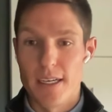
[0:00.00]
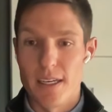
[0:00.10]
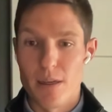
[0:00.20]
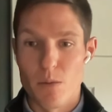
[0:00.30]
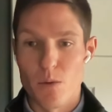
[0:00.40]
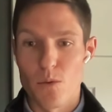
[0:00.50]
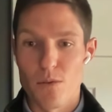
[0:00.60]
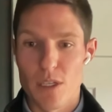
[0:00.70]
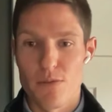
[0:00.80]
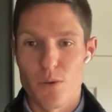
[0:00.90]
We're
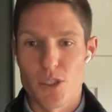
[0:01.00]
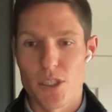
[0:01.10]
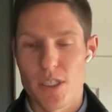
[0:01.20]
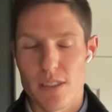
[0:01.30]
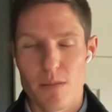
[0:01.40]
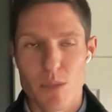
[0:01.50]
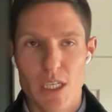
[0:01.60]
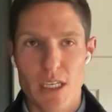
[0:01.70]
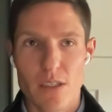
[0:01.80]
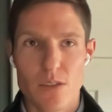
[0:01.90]
very fortunate to
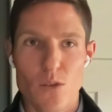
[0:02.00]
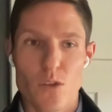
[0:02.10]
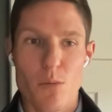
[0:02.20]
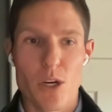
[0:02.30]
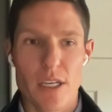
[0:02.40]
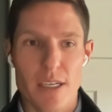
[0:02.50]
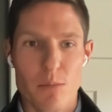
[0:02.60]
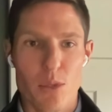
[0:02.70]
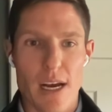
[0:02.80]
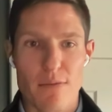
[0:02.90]
be Google
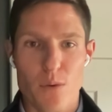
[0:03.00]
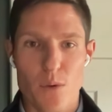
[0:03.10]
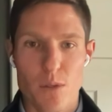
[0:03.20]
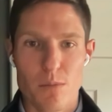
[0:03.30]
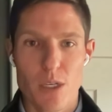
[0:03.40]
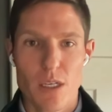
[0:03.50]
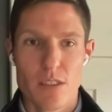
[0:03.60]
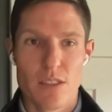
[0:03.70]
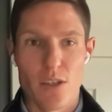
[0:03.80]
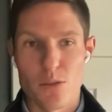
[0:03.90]
Marketing Platform
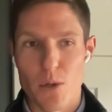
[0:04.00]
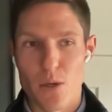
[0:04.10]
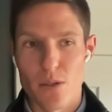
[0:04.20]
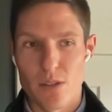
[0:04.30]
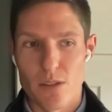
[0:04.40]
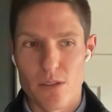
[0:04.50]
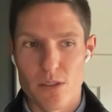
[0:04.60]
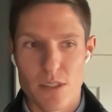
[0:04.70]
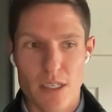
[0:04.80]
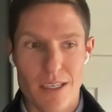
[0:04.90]
sales
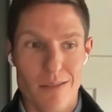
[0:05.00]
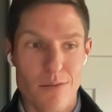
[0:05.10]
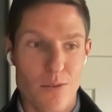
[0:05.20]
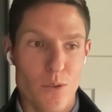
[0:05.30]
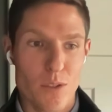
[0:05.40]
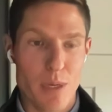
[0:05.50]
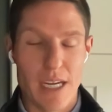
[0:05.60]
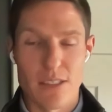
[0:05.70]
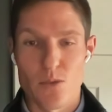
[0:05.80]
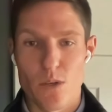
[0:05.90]
partners for the
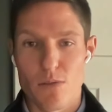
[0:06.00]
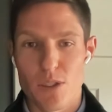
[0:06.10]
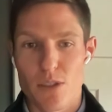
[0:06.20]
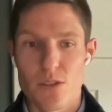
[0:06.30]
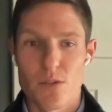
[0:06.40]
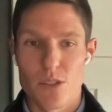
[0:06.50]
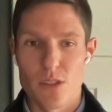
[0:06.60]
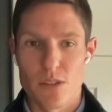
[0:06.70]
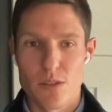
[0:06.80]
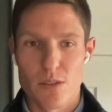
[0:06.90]
past 12 years,
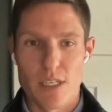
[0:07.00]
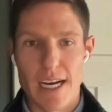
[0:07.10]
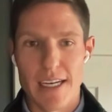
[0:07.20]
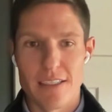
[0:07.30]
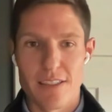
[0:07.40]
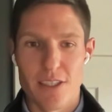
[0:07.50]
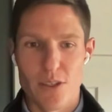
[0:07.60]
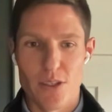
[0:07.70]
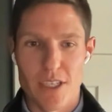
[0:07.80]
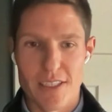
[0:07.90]
which is the highest
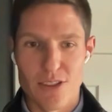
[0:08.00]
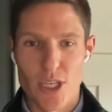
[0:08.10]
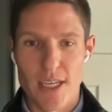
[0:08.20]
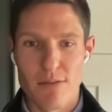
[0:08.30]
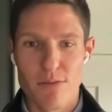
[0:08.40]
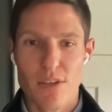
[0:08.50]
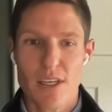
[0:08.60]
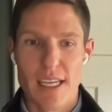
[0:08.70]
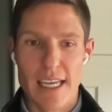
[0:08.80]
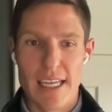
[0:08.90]
tier you can achieve
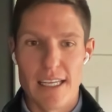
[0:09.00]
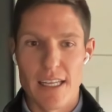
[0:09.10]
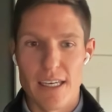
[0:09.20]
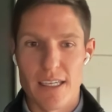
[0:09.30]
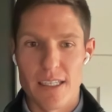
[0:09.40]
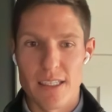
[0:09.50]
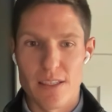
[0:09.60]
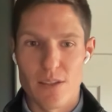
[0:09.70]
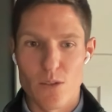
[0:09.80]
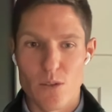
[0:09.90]
in the
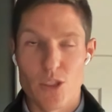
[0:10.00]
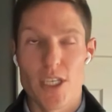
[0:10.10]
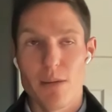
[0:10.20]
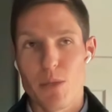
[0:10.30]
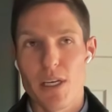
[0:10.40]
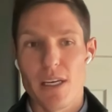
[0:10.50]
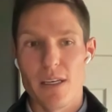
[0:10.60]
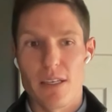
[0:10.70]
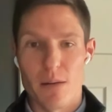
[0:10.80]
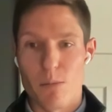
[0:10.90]

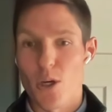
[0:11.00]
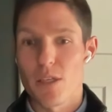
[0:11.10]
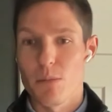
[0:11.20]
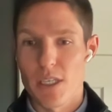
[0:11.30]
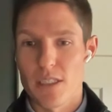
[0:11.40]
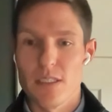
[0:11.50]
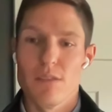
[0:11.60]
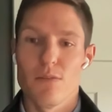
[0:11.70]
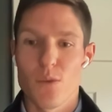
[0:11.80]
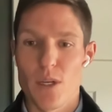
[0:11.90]
GMP kind of marketplace
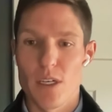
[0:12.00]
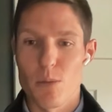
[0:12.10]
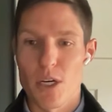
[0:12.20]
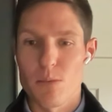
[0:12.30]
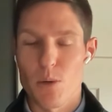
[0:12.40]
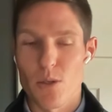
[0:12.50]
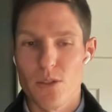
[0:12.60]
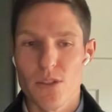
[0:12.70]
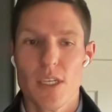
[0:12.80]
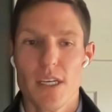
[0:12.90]
for enterprise
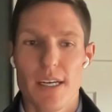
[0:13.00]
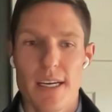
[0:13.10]
partners.